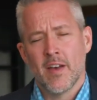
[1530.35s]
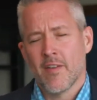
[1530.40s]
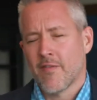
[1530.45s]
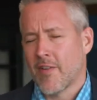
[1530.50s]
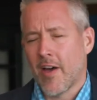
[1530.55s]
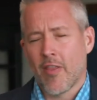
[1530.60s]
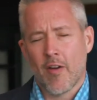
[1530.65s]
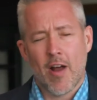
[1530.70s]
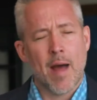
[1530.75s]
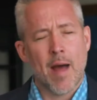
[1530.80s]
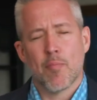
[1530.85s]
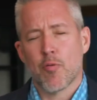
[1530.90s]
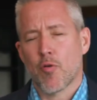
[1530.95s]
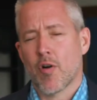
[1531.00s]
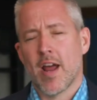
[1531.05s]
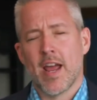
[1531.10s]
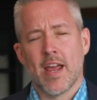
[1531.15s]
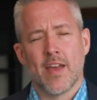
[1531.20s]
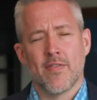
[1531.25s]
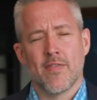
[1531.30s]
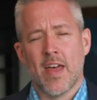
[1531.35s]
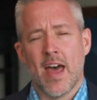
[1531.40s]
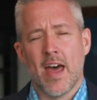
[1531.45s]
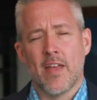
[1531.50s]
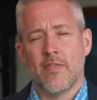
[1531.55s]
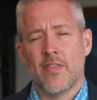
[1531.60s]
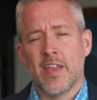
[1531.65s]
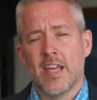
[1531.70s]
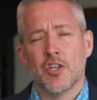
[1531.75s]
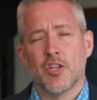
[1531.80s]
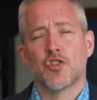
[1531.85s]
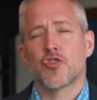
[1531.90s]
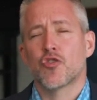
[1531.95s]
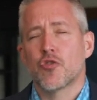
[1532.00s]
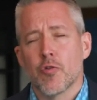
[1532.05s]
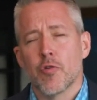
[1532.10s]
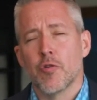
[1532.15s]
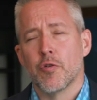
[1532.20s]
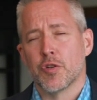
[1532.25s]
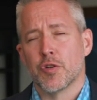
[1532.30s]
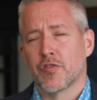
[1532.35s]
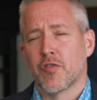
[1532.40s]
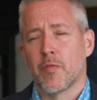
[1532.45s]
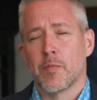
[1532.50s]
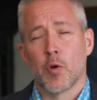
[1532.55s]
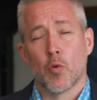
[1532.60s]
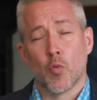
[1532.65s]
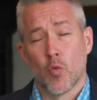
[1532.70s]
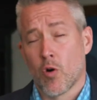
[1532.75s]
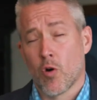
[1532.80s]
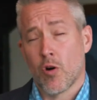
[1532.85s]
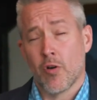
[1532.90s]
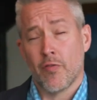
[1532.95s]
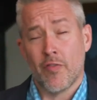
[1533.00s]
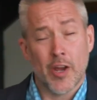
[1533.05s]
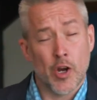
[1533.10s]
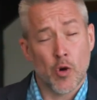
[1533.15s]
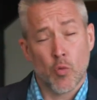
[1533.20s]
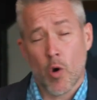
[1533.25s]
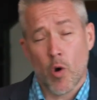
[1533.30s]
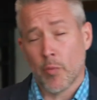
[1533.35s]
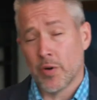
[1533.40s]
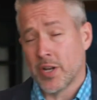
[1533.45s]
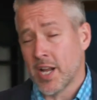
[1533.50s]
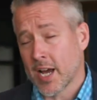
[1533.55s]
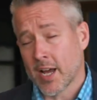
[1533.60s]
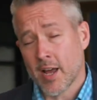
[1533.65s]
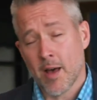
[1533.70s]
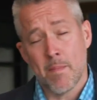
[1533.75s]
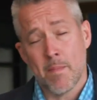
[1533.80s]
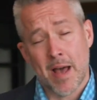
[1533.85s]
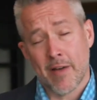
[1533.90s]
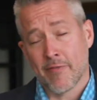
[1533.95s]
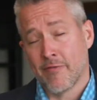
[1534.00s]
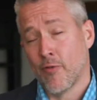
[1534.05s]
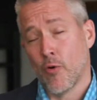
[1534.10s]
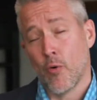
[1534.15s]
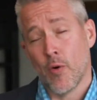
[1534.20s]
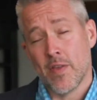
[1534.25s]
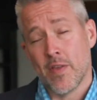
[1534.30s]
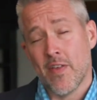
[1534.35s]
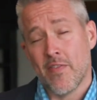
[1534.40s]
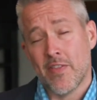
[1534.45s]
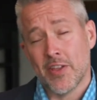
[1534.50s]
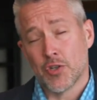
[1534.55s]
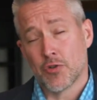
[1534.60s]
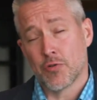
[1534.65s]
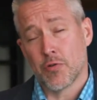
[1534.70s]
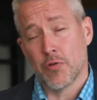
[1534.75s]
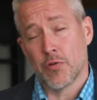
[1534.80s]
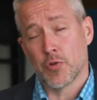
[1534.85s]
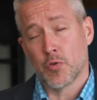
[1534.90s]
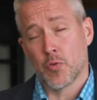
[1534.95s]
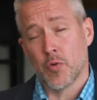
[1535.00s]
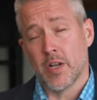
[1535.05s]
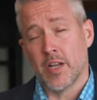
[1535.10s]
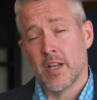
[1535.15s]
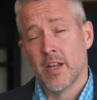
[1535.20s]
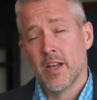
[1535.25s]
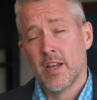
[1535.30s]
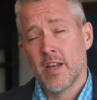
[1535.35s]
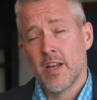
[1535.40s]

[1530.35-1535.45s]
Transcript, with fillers: Father, I pray that these truths from your word, that your word would not come back void, that these truths would